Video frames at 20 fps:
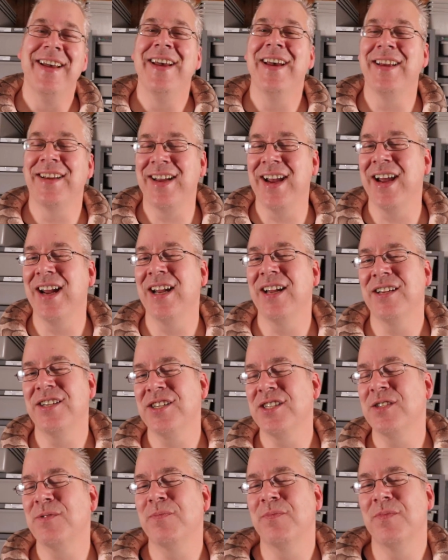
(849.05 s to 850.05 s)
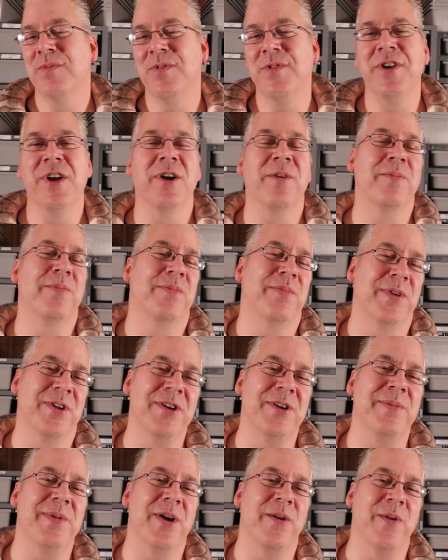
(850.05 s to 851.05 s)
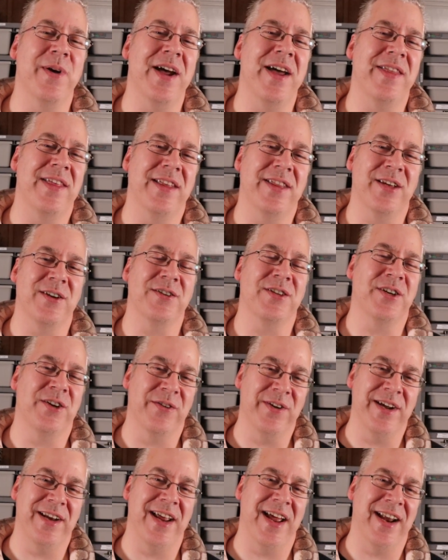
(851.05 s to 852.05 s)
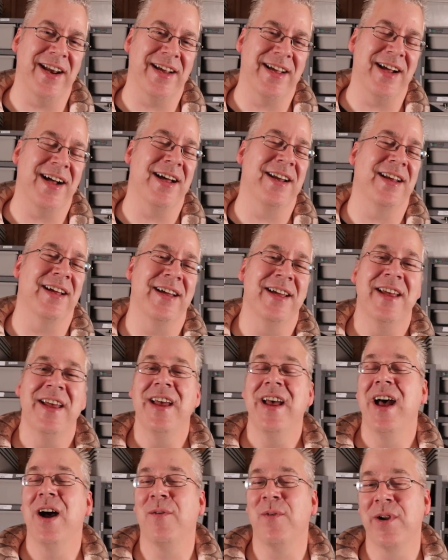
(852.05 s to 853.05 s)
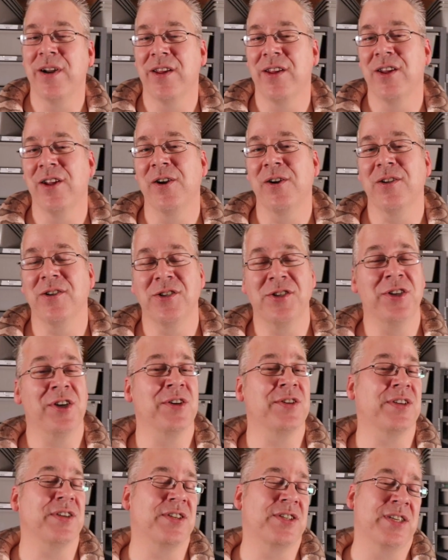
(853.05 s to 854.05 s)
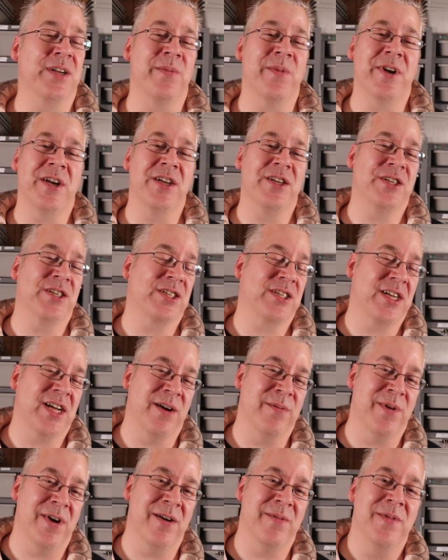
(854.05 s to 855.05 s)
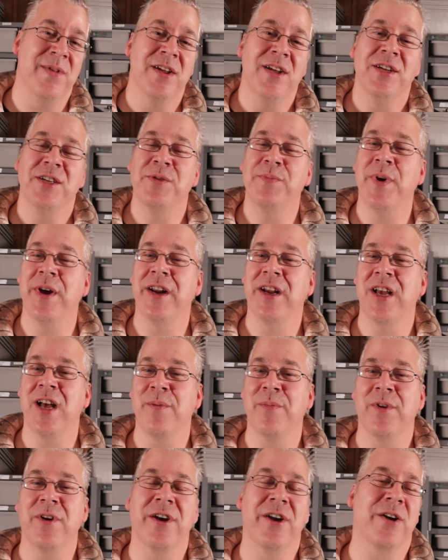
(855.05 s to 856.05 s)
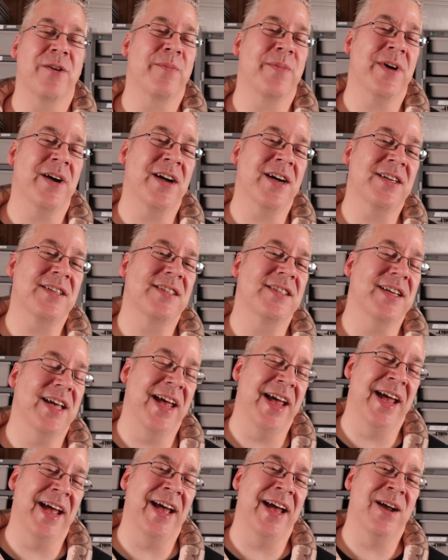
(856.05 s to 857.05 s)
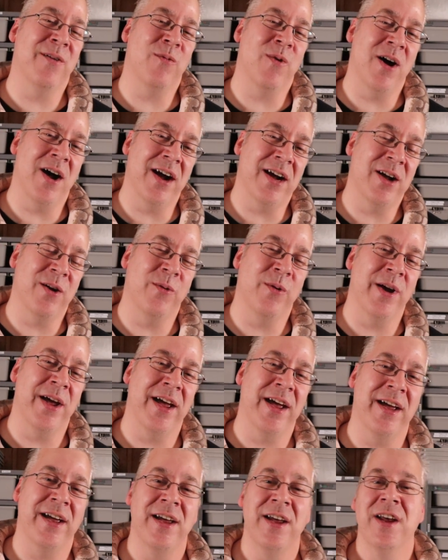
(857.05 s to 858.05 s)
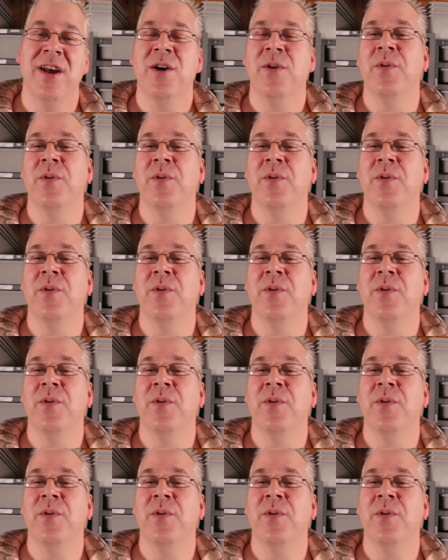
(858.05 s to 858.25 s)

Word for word: It kind of just you know blew me away that there's a green anaconda at one of the local shows and someone could just come up spend a couple hundred bucks and walk away